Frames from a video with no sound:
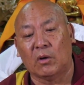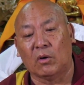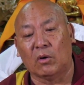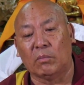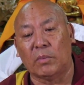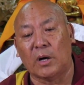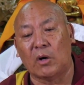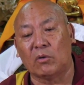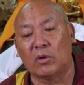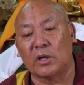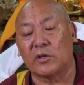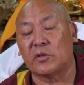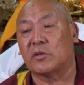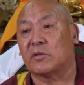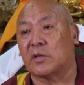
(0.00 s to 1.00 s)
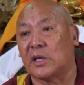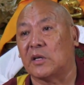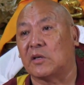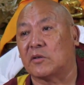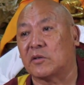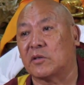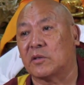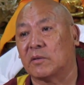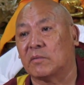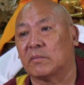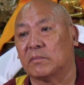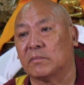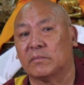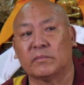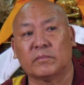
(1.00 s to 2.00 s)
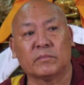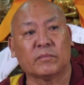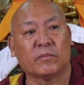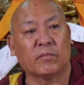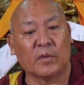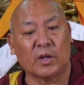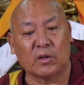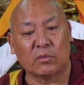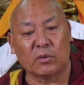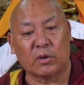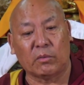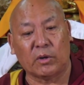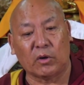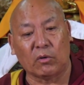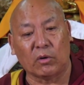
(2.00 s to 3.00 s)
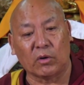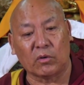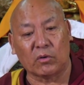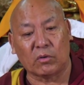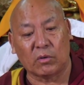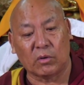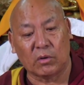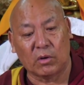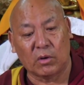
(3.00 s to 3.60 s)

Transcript: or boundless states. That's what we are going to.